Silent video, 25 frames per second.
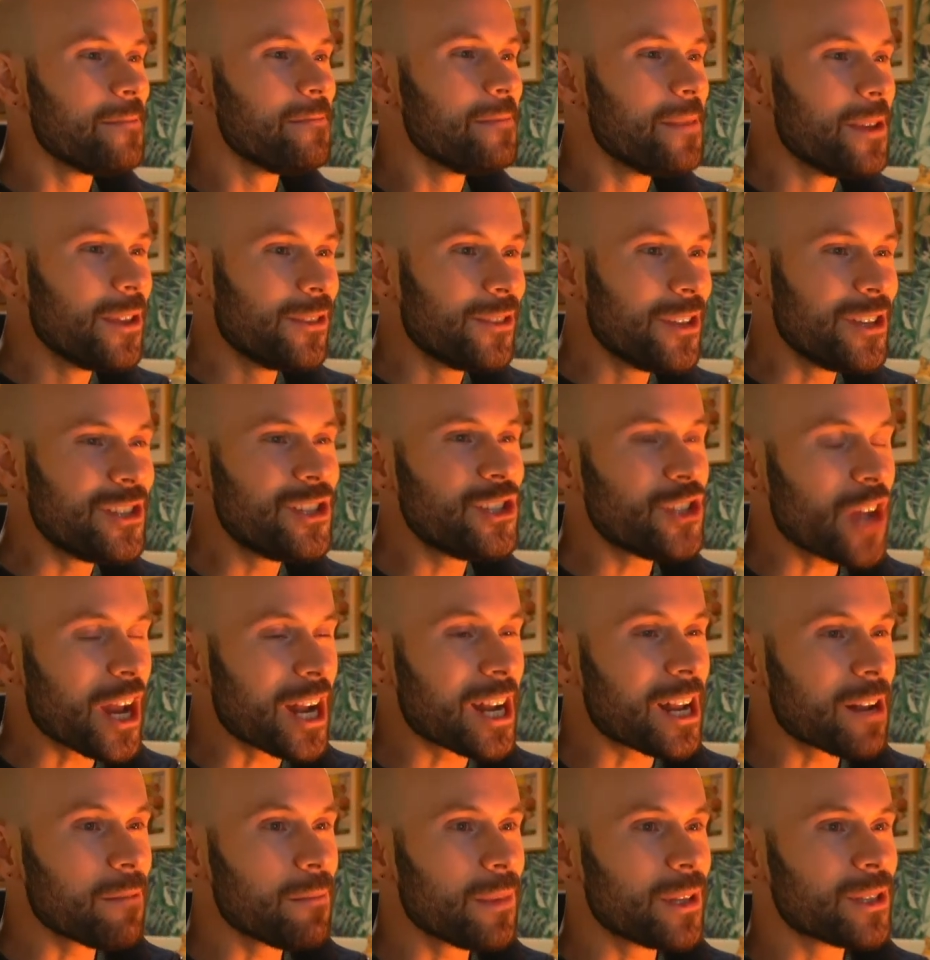The
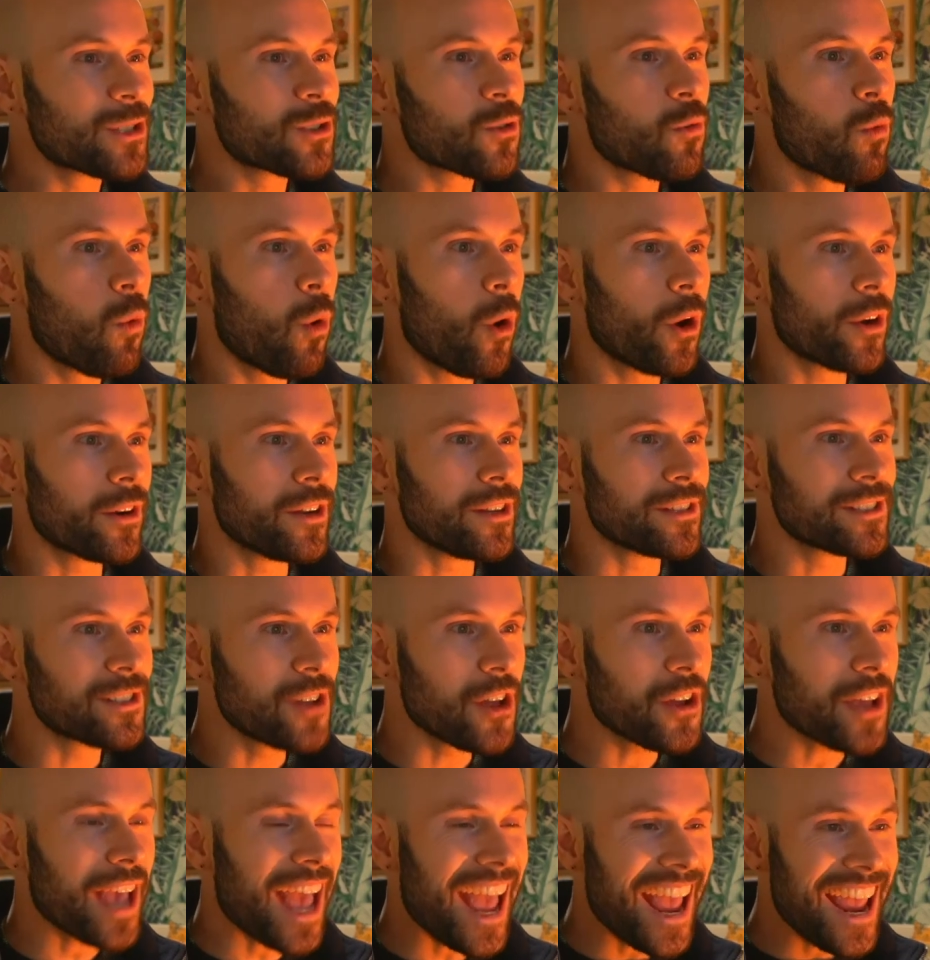gentleman's quarters.
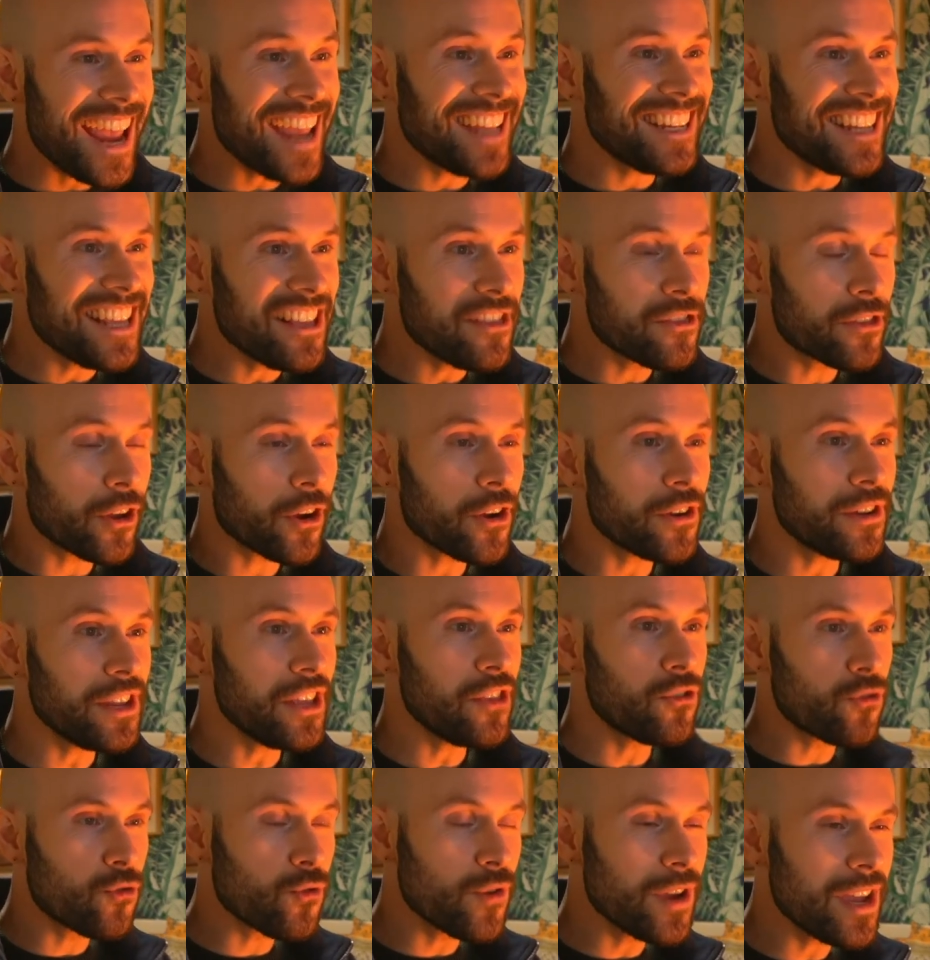Look,
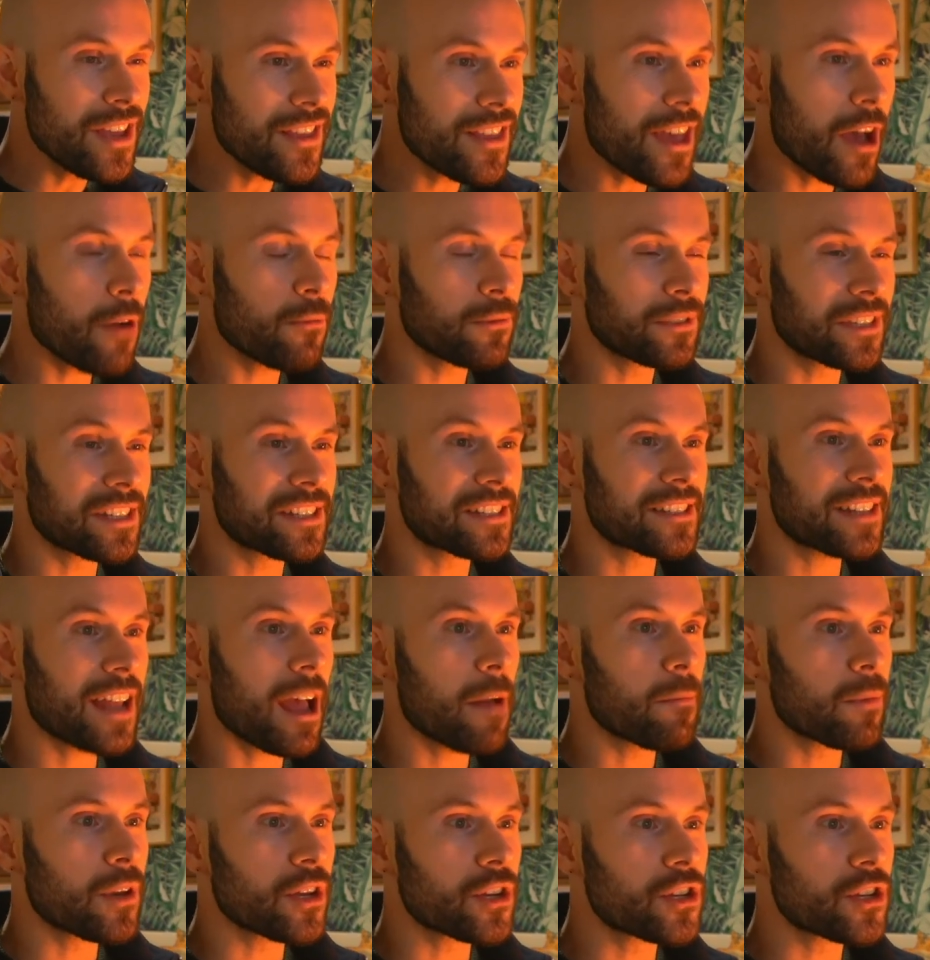1833 that was established.